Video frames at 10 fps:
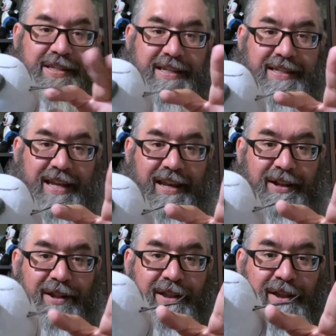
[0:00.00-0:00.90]
He's got
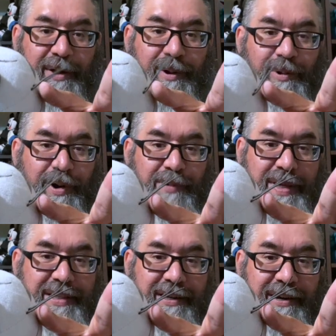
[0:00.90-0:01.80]
little cord
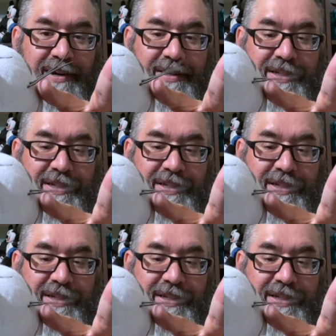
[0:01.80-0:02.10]
whiskers,